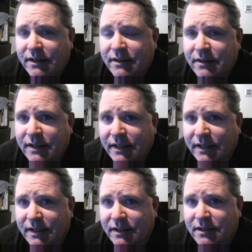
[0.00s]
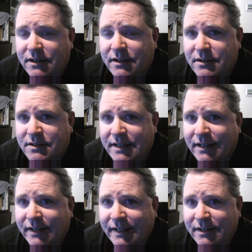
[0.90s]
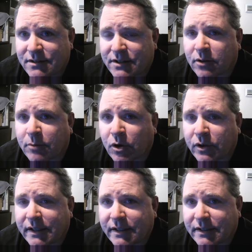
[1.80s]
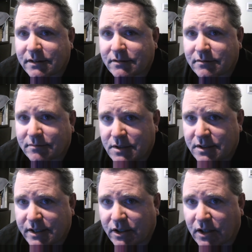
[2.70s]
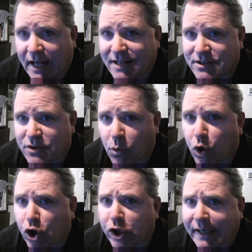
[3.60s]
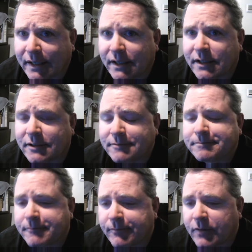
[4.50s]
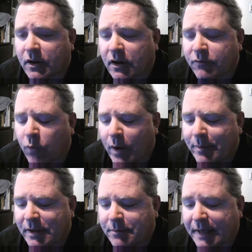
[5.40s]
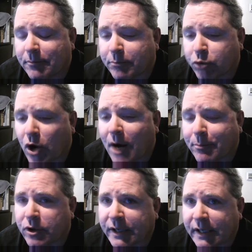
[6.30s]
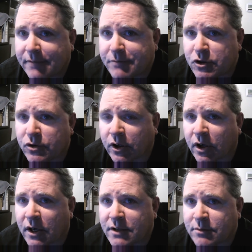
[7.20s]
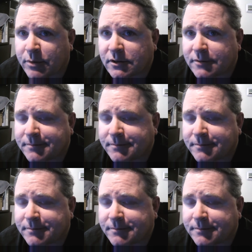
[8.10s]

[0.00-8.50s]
the uh, sealing ceremony that still has the wording of women being property to their husband,